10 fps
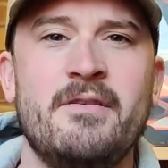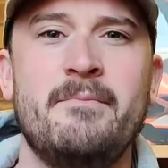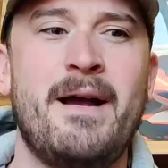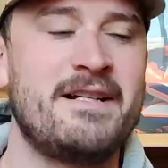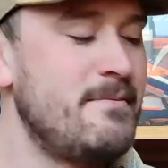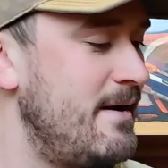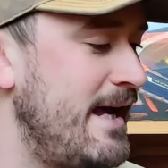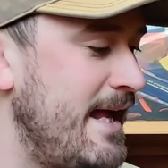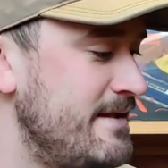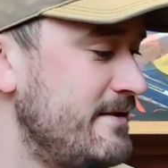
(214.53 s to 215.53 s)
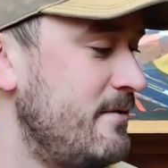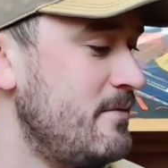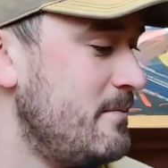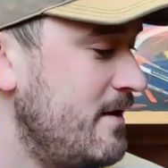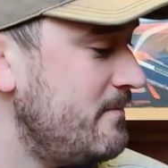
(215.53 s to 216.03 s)
mashing my hands up
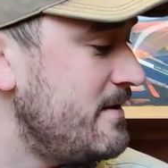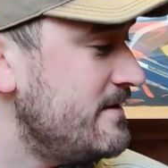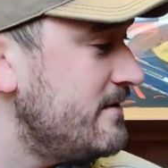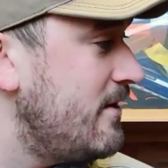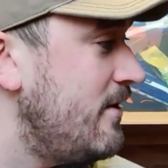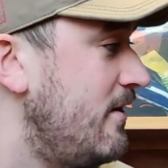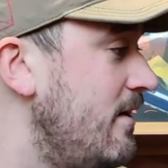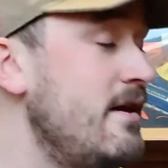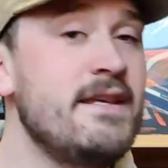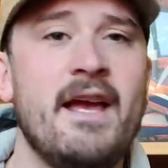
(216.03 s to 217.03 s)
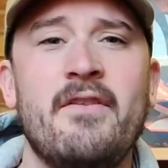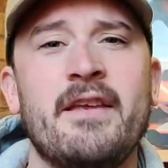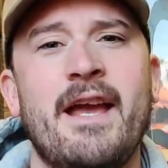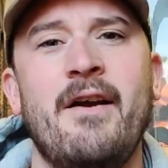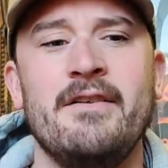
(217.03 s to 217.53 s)
with burpees yet on the
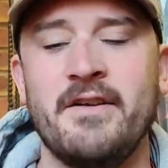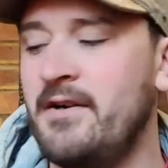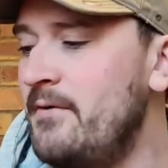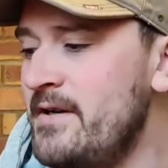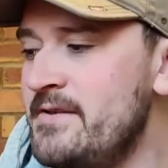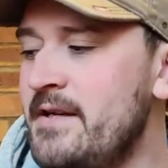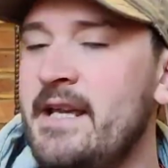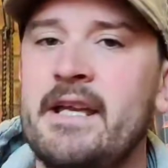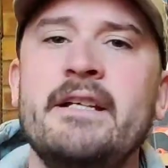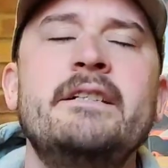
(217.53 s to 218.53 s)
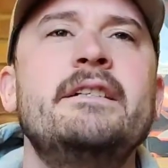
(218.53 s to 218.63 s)
garage, so I can't really do it here.